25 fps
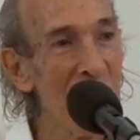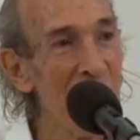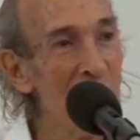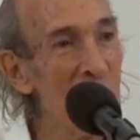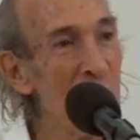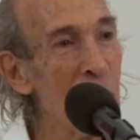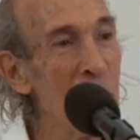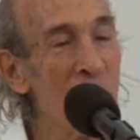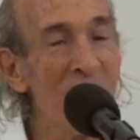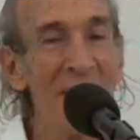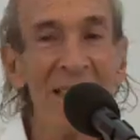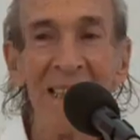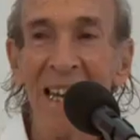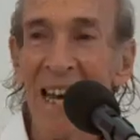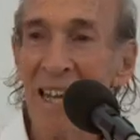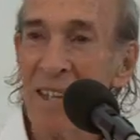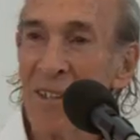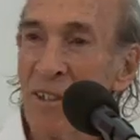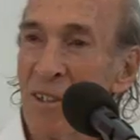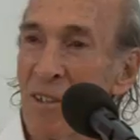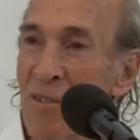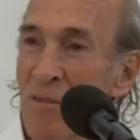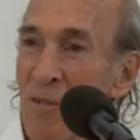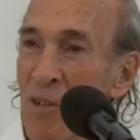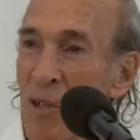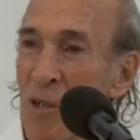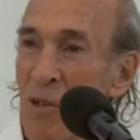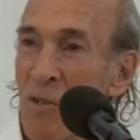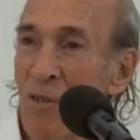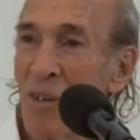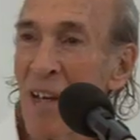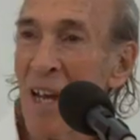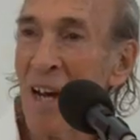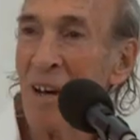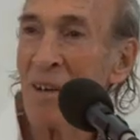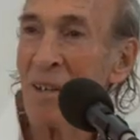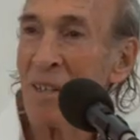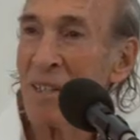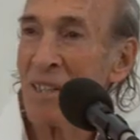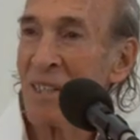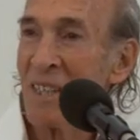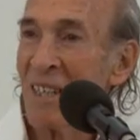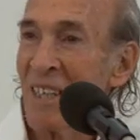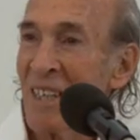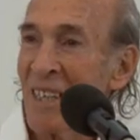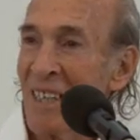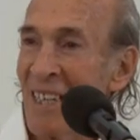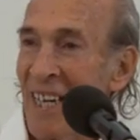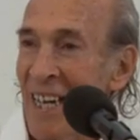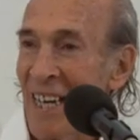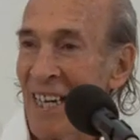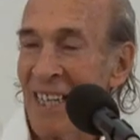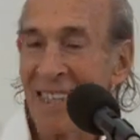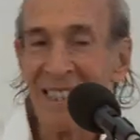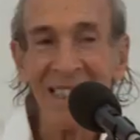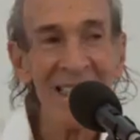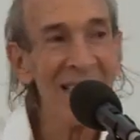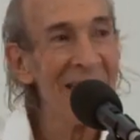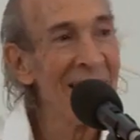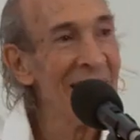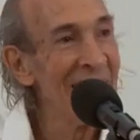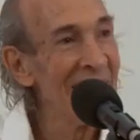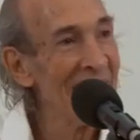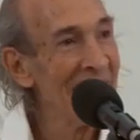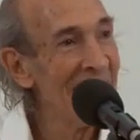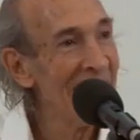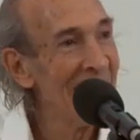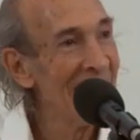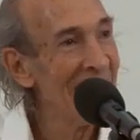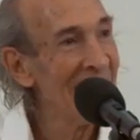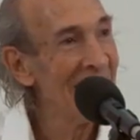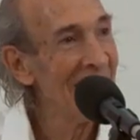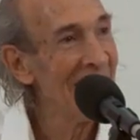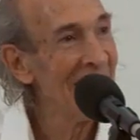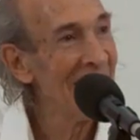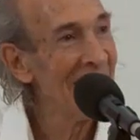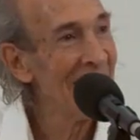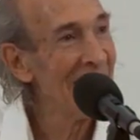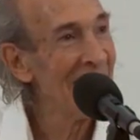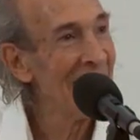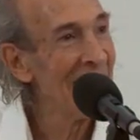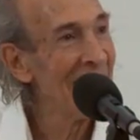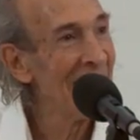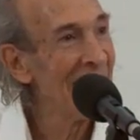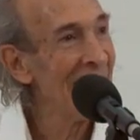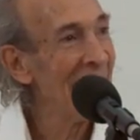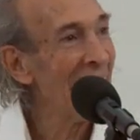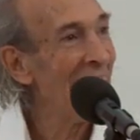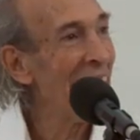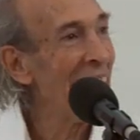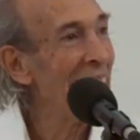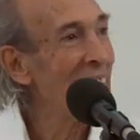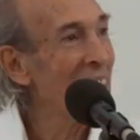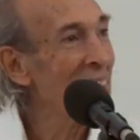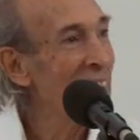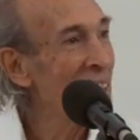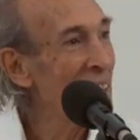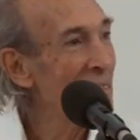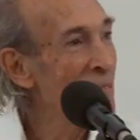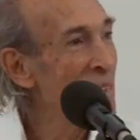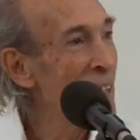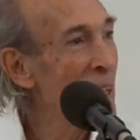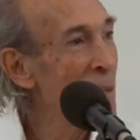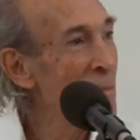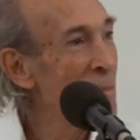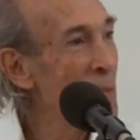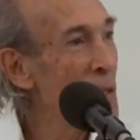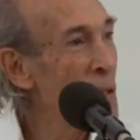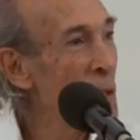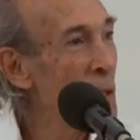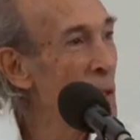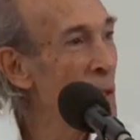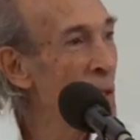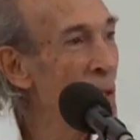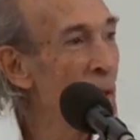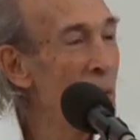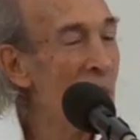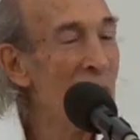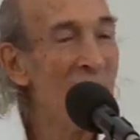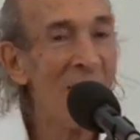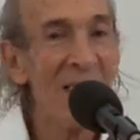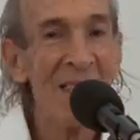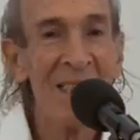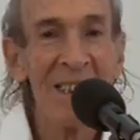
She would gather a few flowers in her hand and give them to